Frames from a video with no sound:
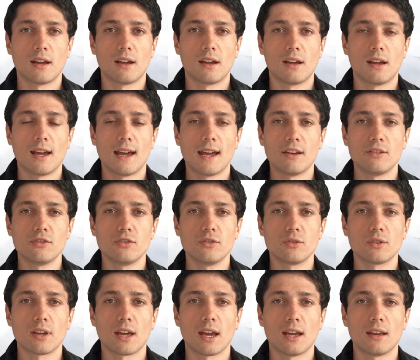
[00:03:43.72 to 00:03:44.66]
and you
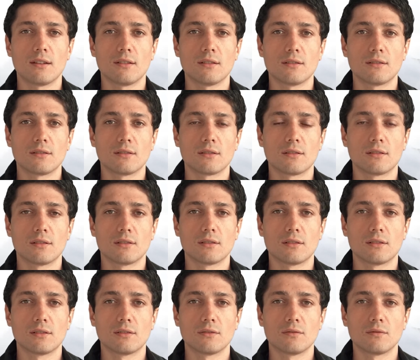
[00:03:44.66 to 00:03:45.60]
can
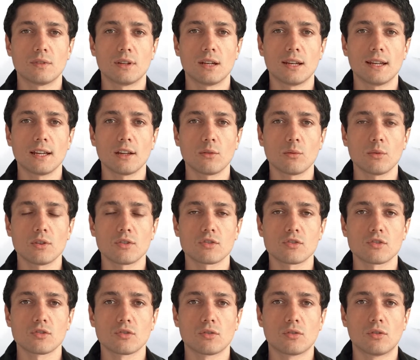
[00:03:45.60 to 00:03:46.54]
relinquish
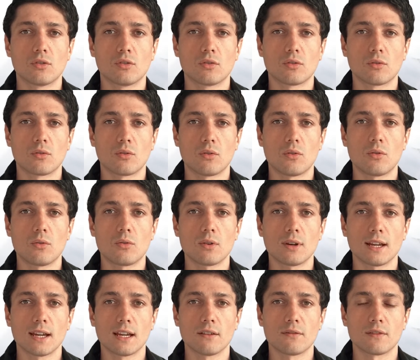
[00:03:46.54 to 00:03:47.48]
all
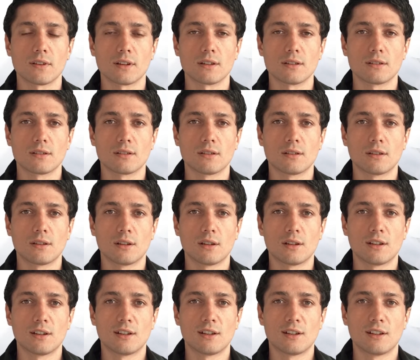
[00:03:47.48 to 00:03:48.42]
effort
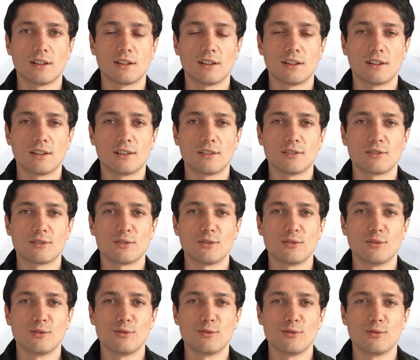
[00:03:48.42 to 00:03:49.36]

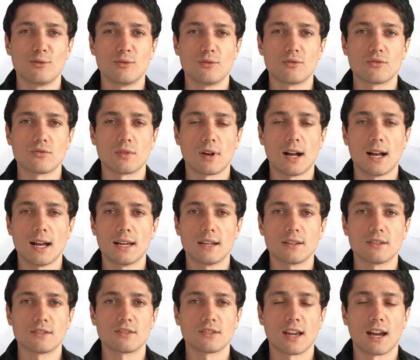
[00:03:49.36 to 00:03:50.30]
to try and
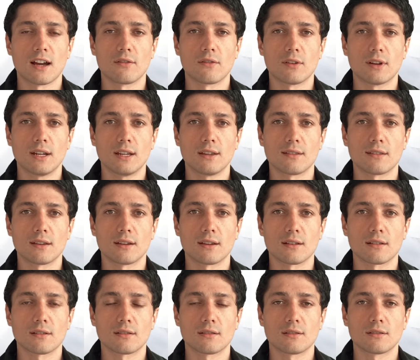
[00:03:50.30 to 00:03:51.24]
discover anything.
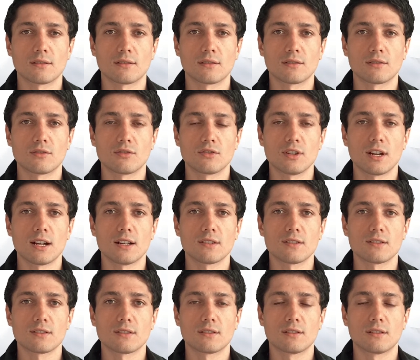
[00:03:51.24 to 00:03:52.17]
Just